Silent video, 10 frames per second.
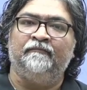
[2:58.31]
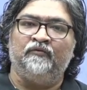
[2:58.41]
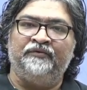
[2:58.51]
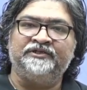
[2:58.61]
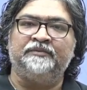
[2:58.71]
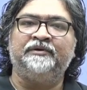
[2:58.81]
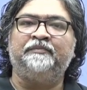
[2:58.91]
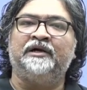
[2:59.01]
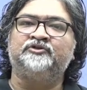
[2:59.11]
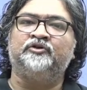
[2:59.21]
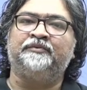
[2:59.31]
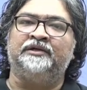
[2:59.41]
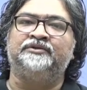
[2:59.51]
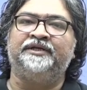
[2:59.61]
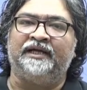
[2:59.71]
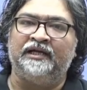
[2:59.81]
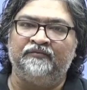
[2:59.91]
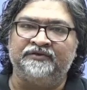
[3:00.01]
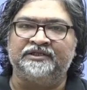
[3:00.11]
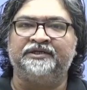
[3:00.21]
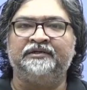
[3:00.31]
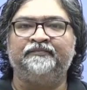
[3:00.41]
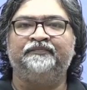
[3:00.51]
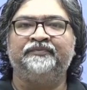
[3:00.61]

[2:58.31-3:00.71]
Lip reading: Whichever parts of country I am visiting